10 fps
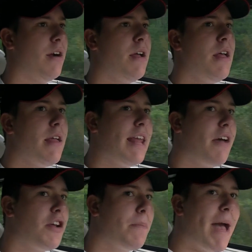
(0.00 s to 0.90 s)
Now
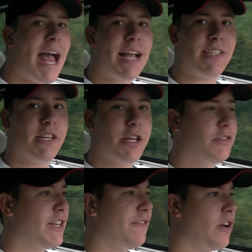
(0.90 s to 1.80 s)
your back is a little
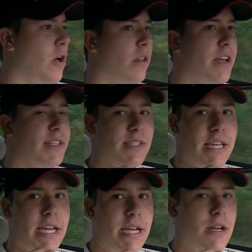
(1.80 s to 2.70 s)
difficult because
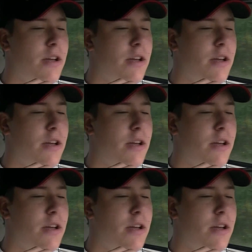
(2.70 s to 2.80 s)
the